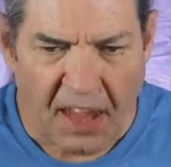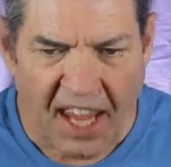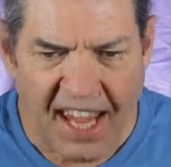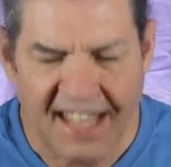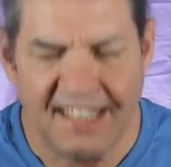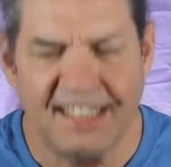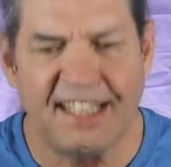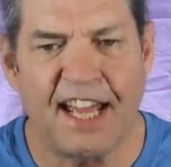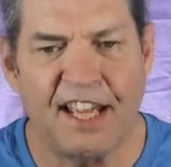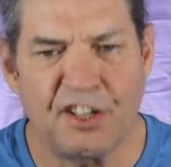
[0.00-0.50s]

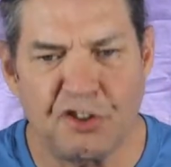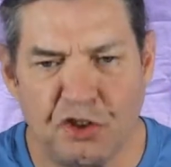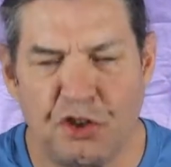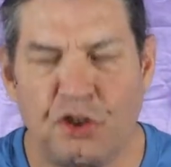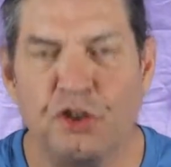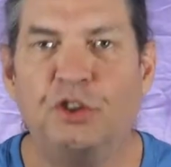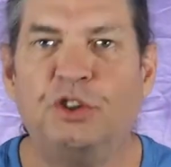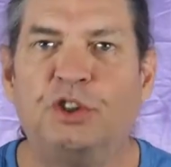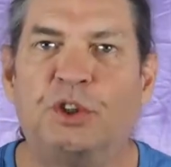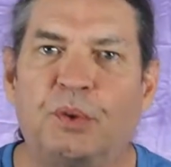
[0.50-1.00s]
And
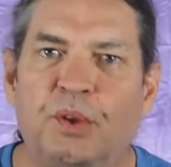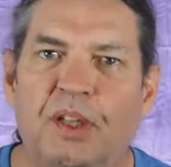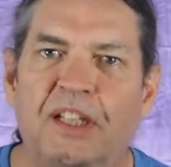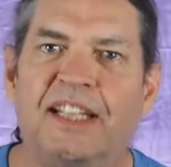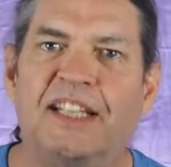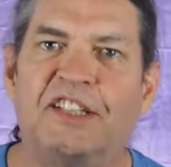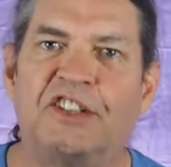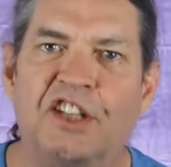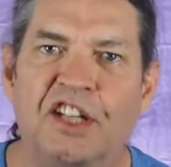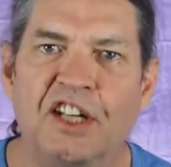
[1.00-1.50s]
as
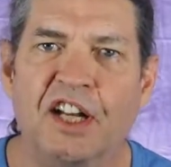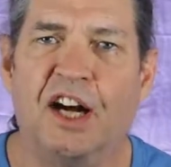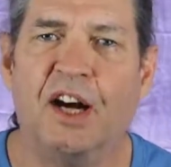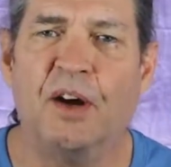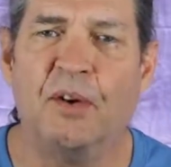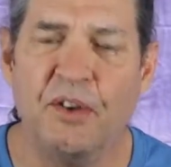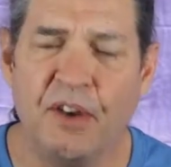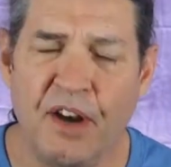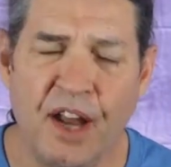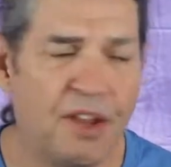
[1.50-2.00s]
usual, it's
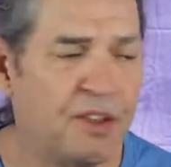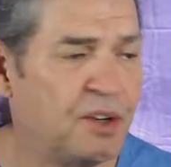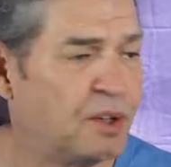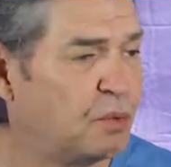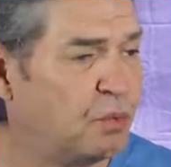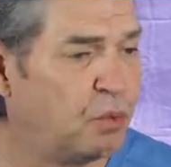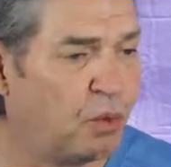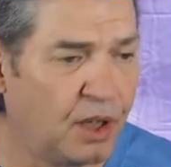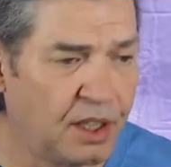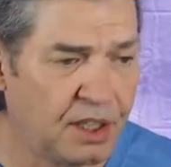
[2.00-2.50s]

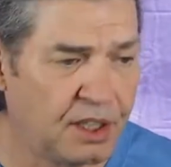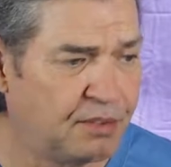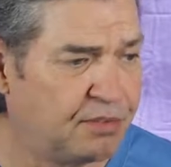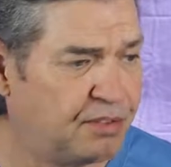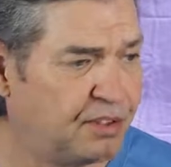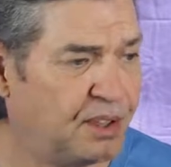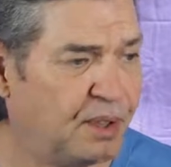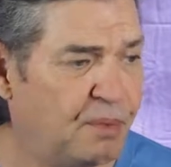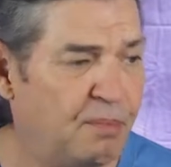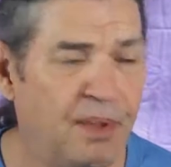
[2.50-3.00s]
another
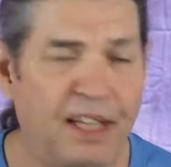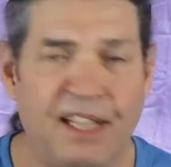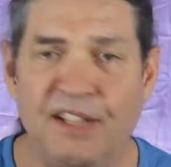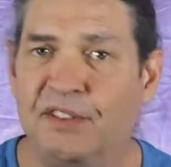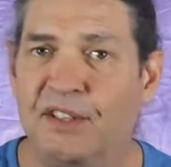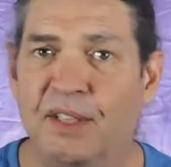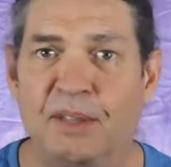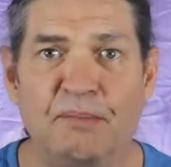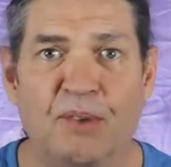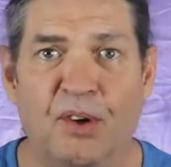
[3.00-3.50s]
wonderful,
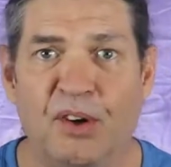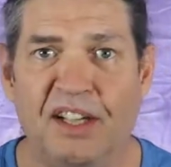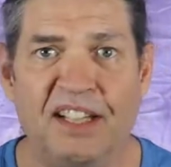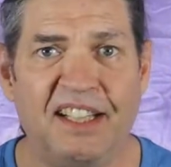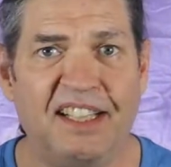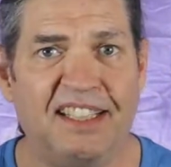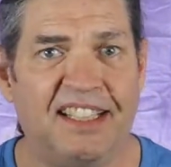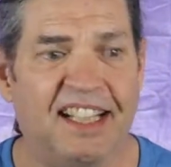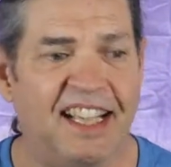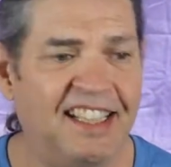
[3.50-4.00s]
amazing
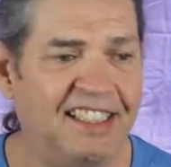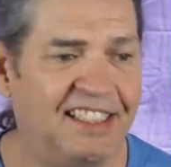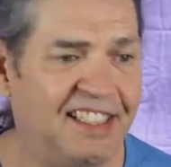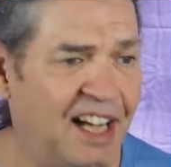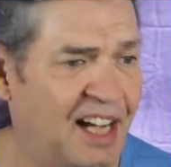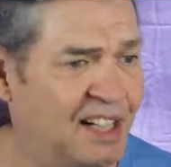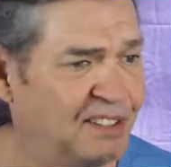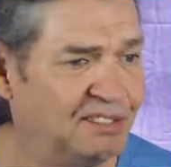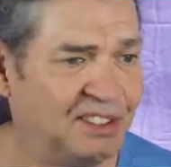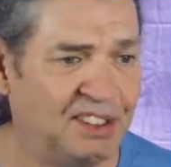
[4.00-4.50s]
morning.
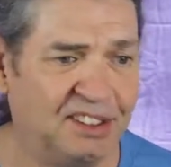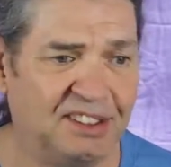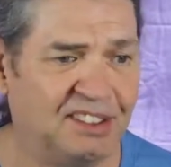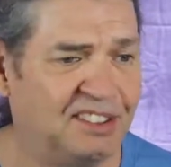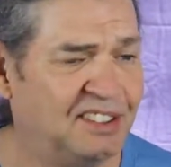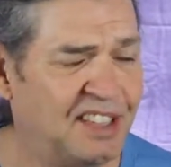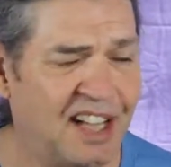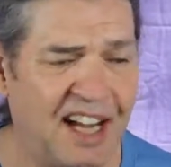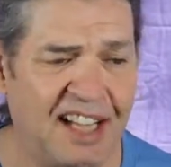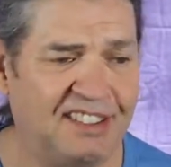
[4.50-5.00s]
I'm
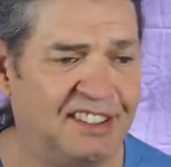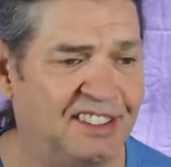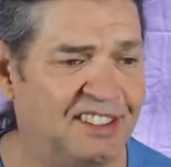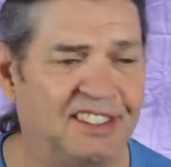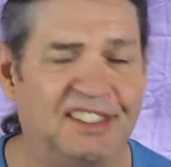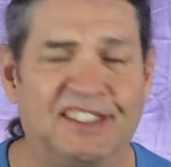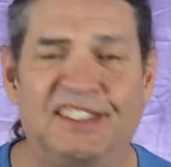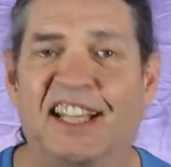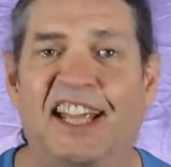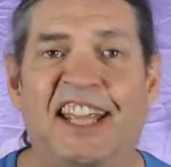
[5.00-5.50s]
not
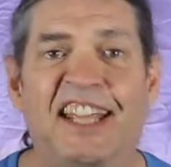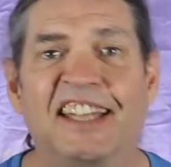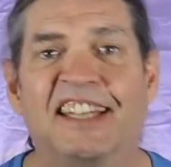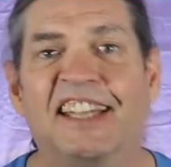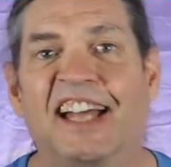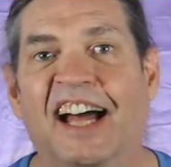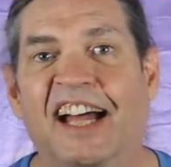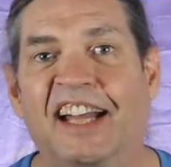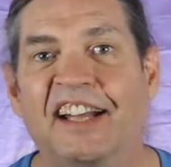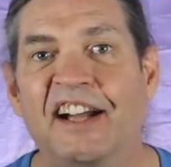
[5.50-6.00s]
just
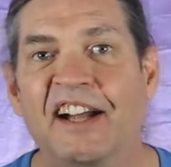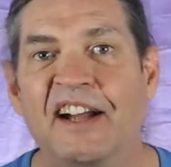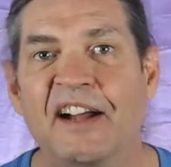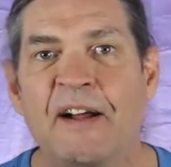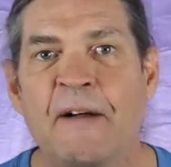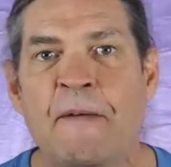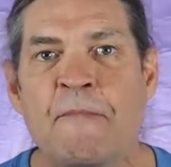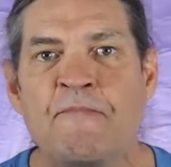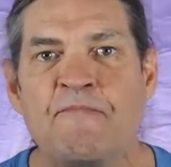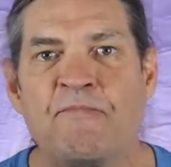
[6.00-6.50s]
saying that.
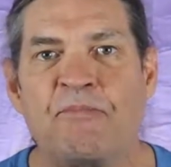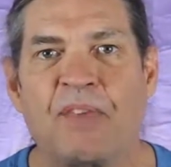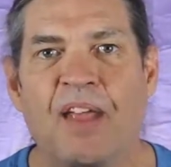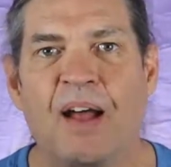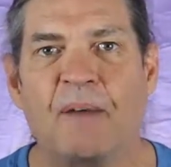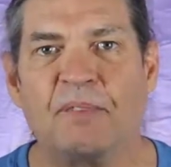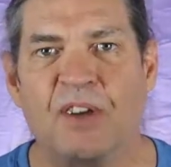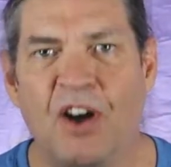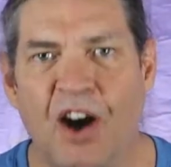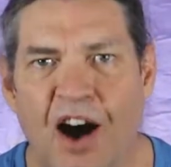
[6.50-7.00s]

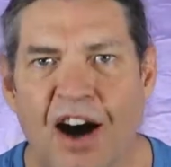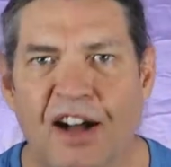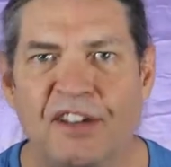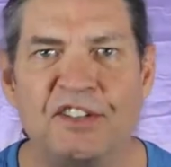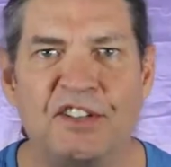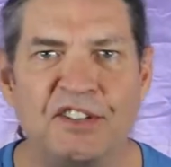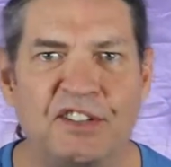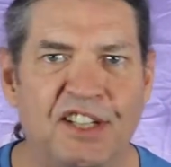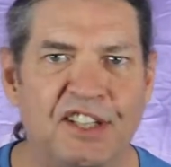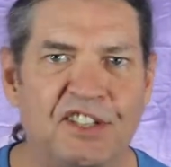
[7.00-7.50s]
I'm
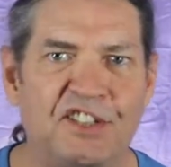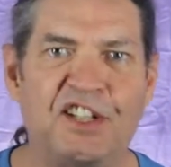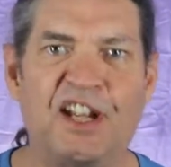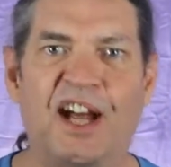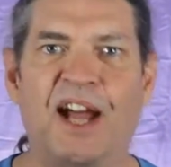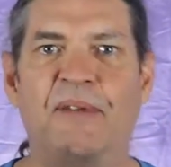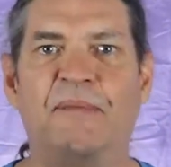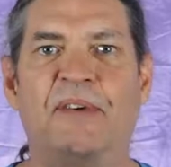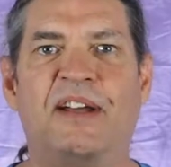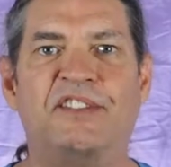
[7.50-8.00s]
conscious each
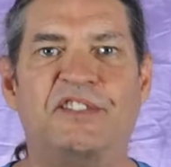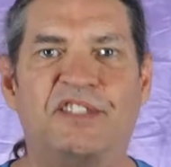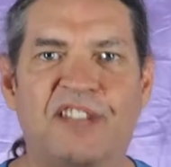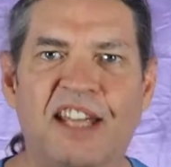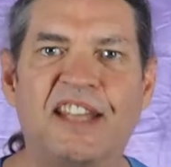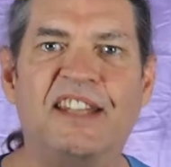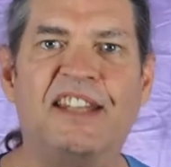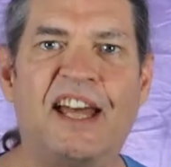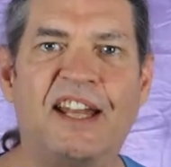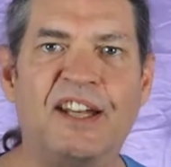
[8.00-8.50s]
time I
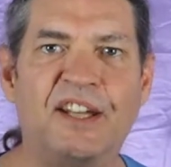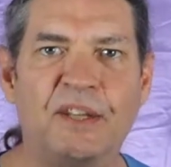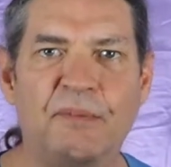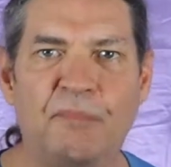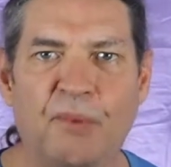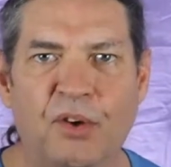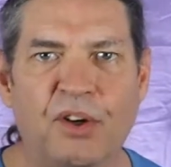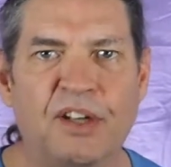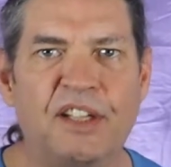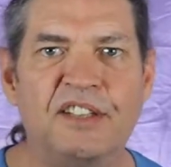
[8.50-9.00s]
say that in
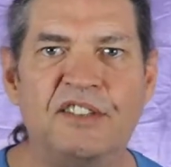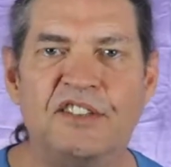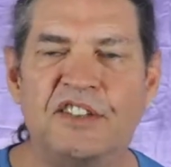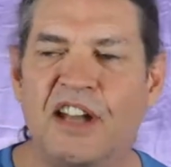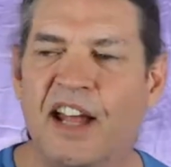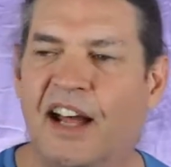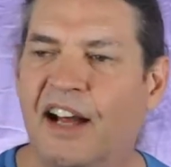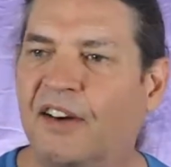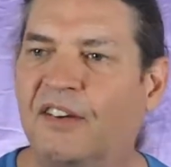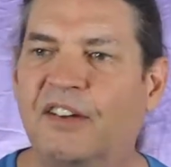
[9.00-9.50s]
the
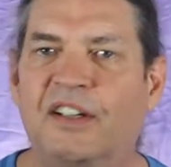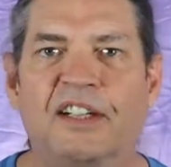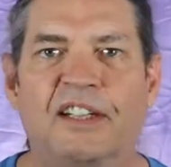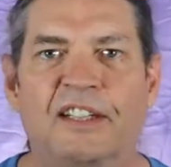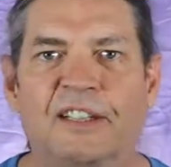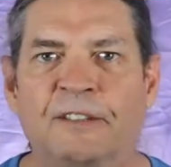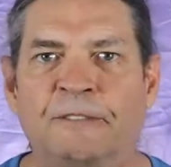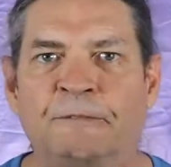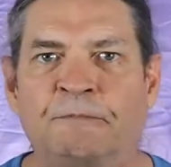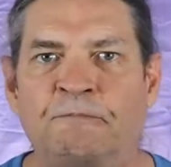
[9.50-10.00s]
mornings now.
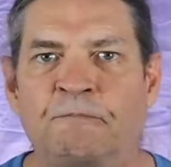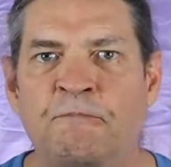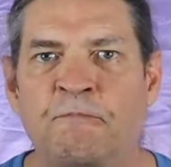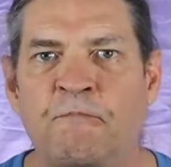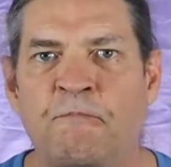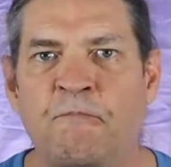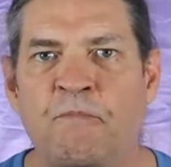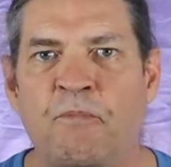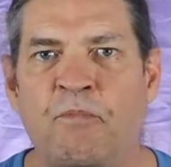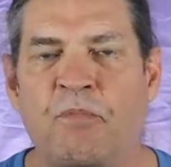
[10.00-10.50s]

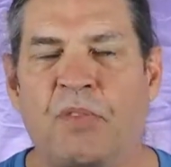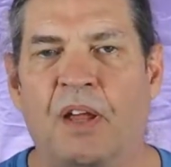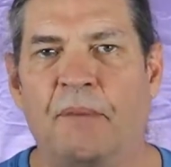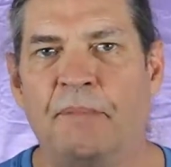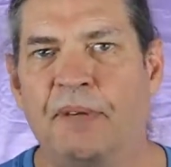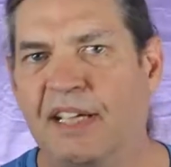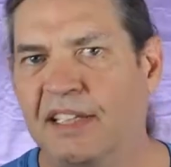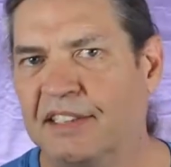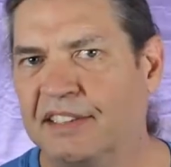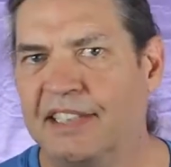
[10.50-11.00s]

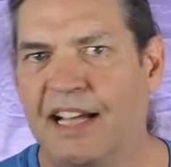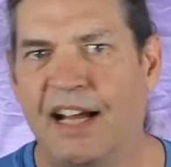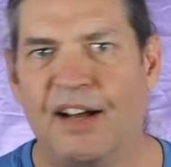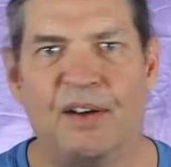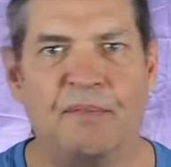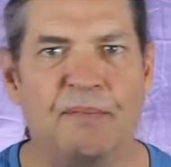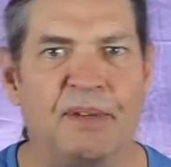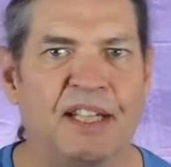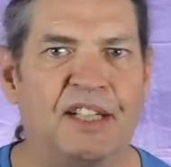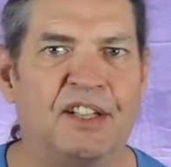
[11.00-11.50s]
Because
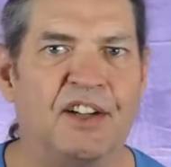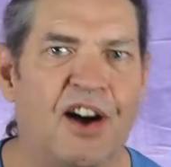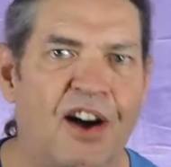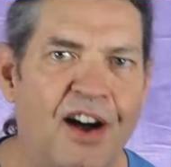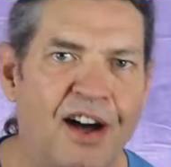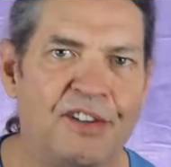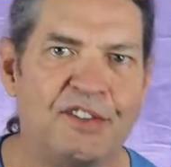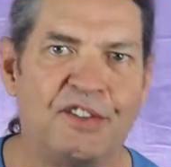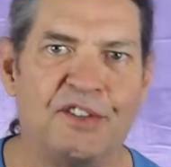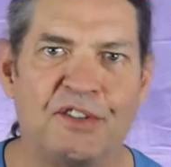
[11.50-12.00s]
now I'm being
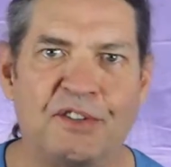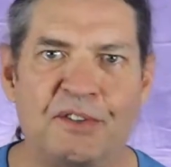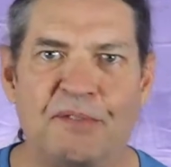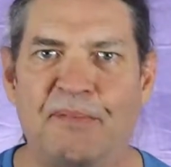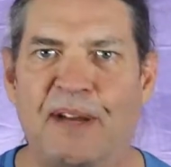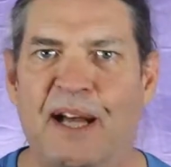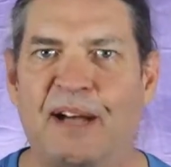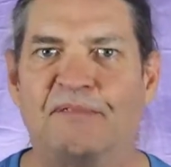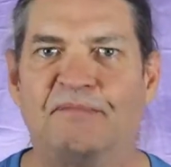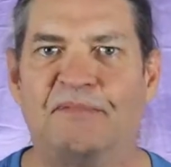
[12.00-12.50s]
conscious
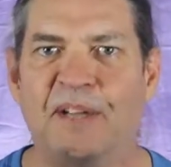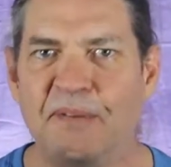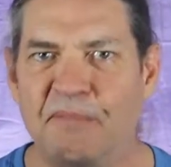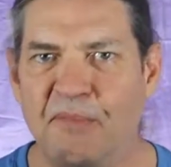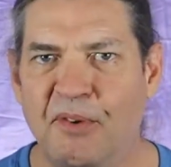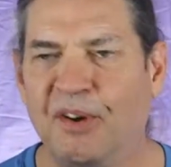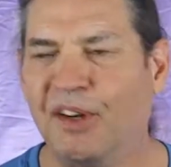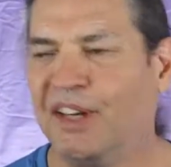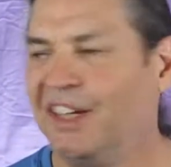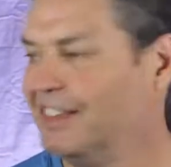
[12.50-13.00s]
about my
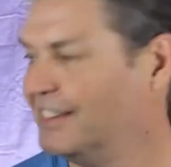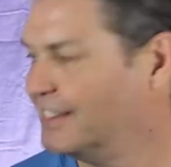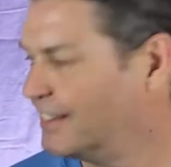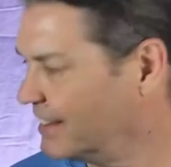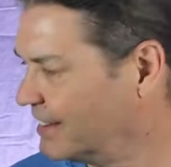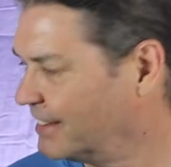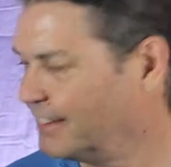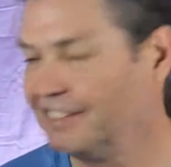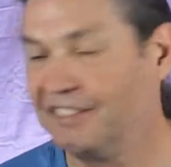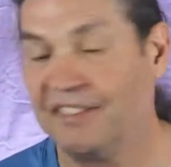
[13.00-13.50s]
mornings,
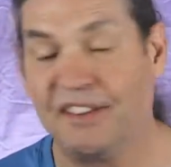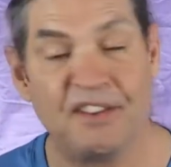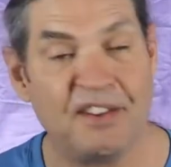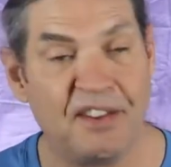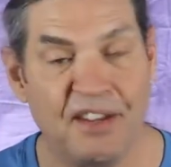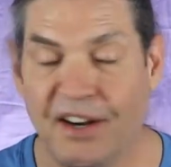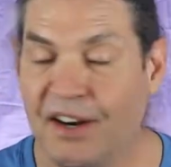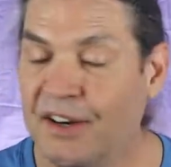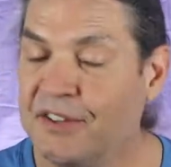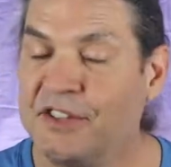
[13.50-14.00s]
and
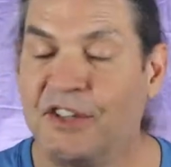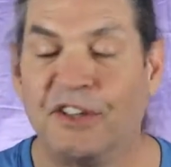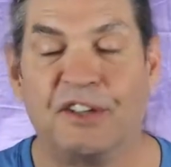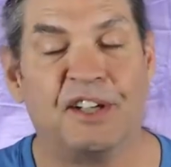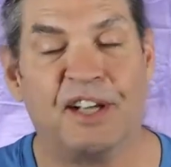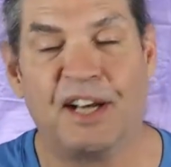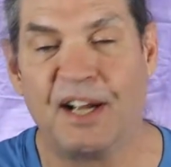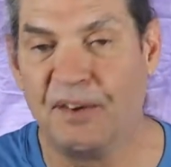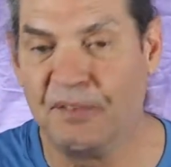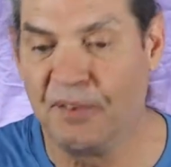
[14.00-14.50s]
they are
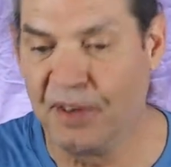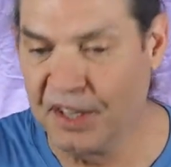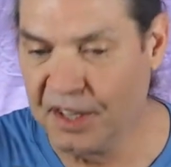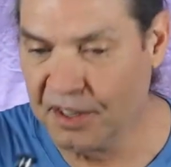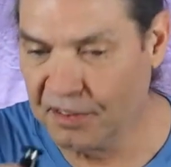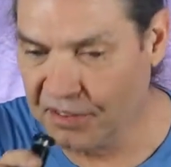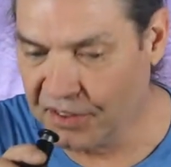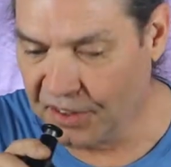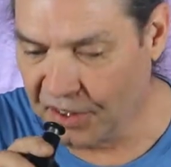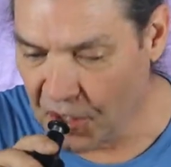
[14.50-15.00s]
turning out
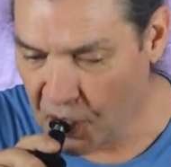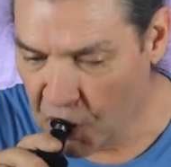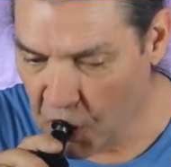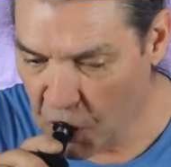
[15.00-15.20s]
wonderful.